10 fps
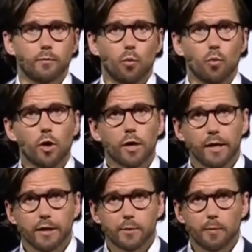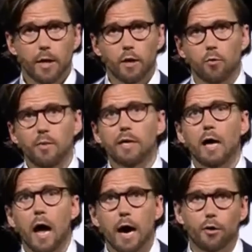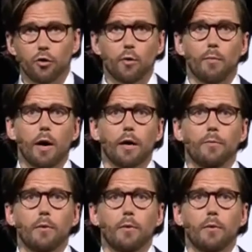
working in Spain or being hired in Dubai,